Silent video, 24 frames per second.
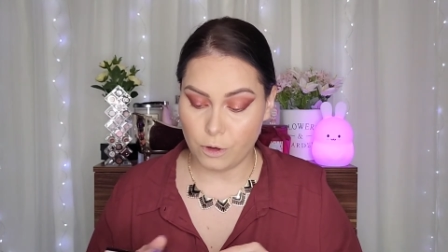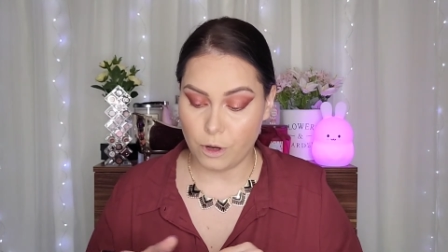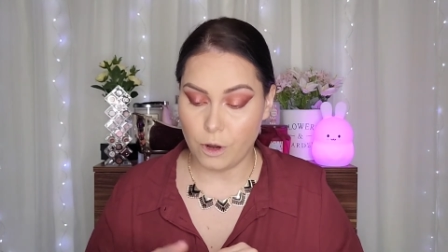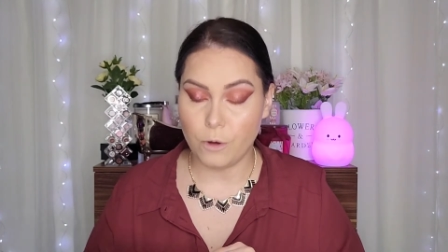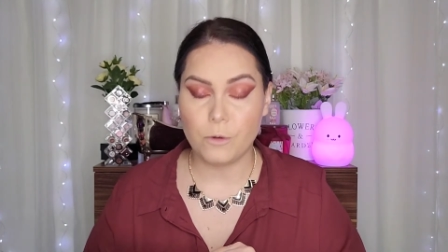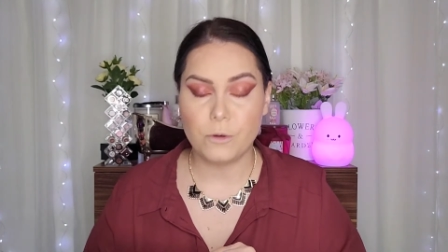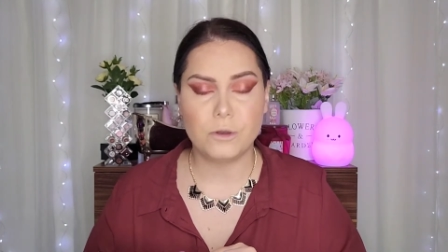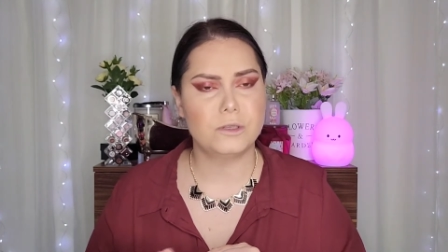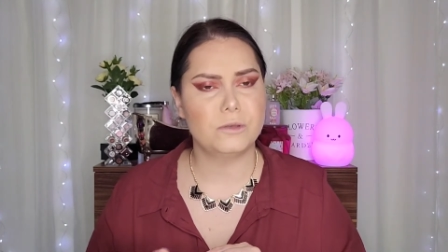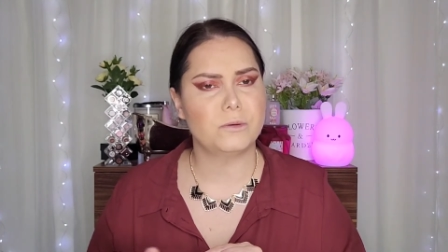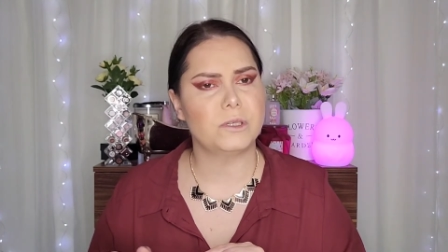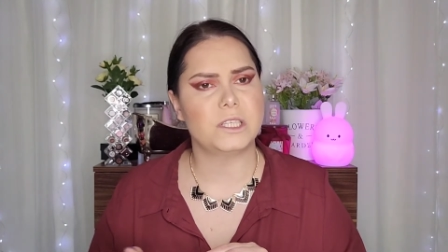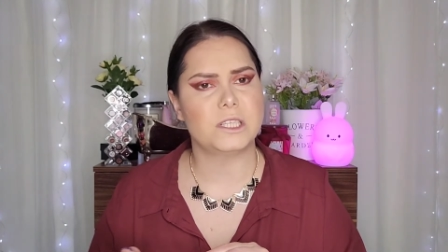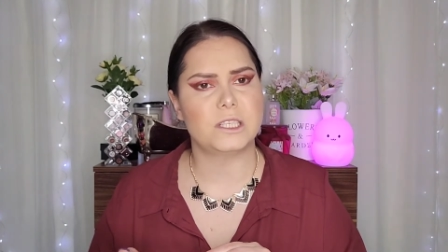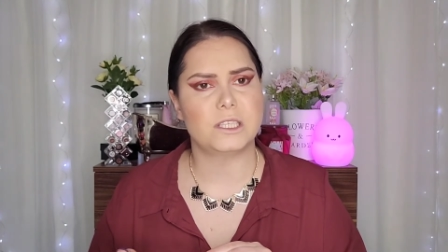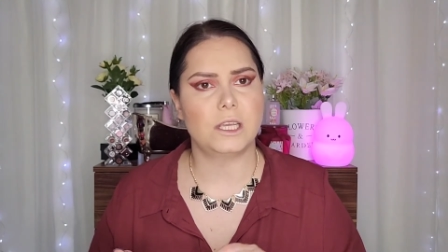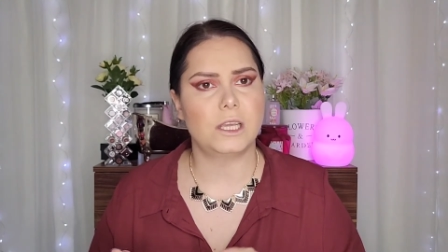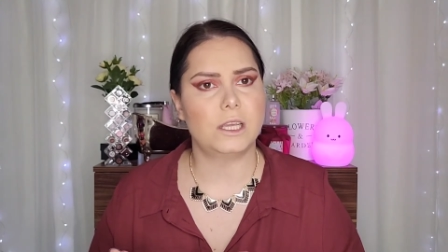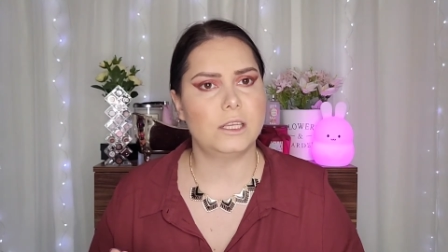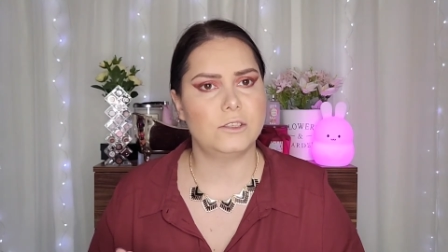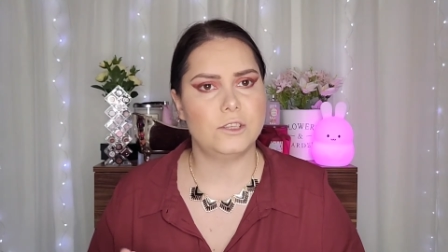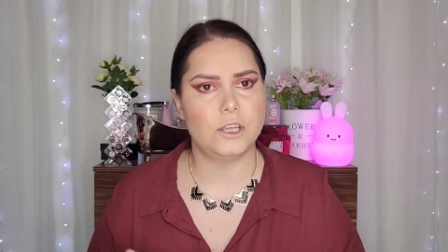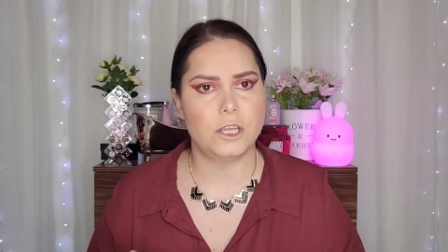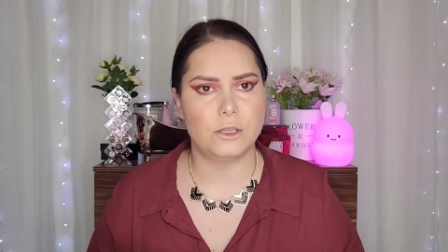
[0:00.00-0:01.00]
always want to
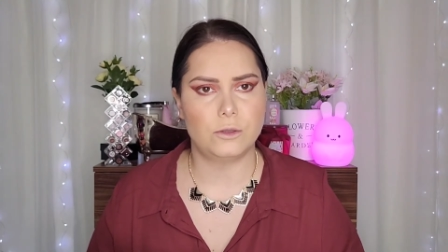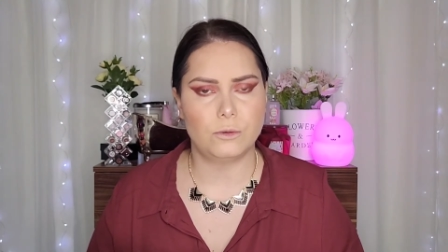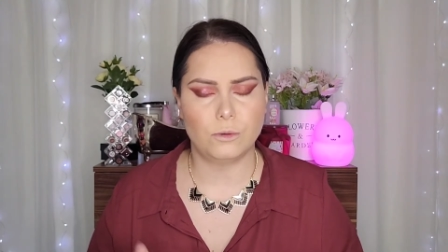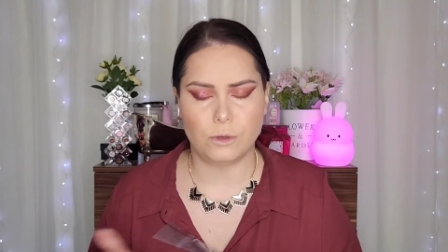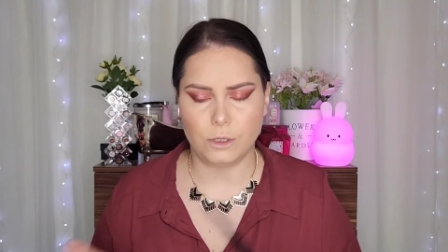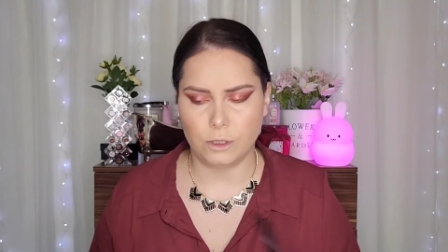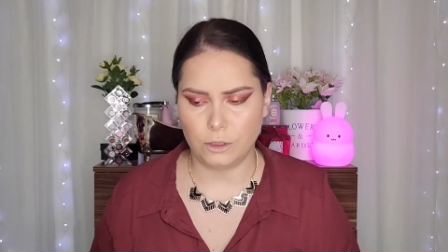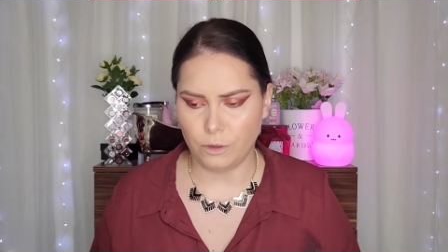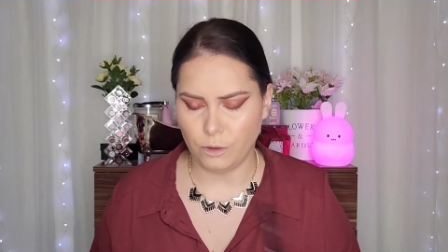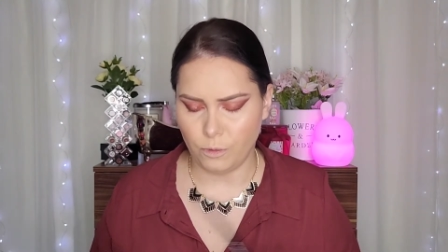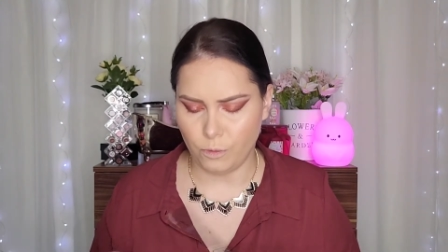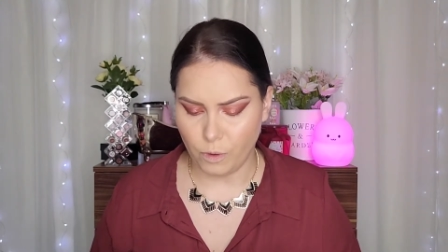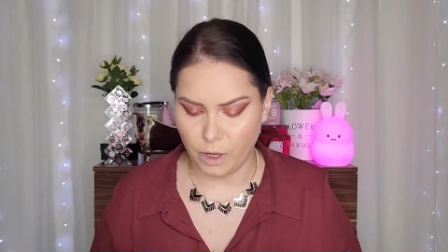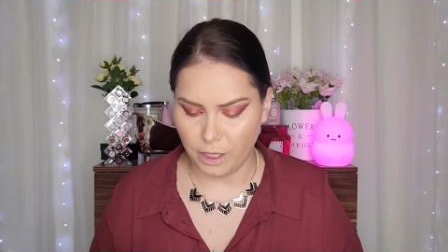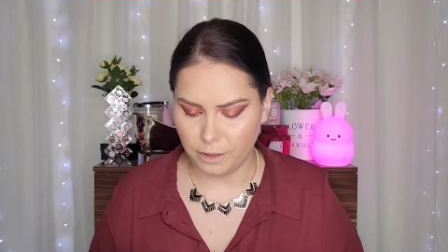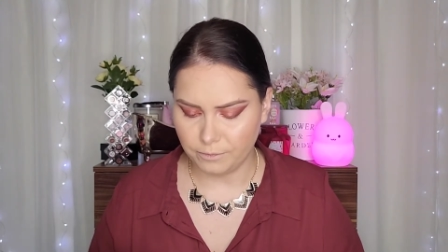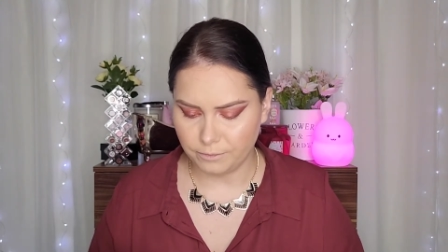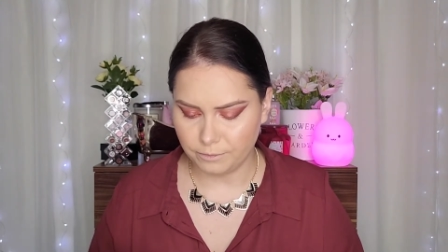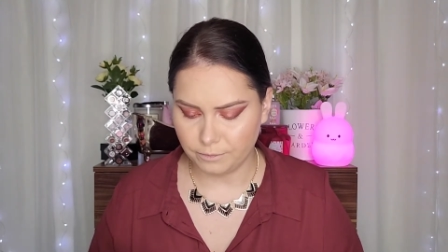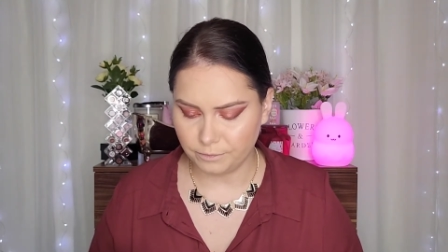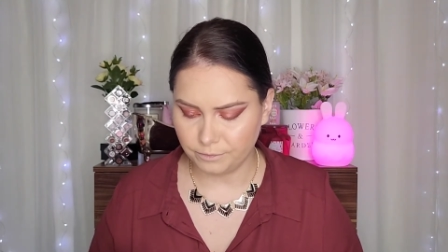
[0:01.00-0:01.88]
say J2O, I don't know why.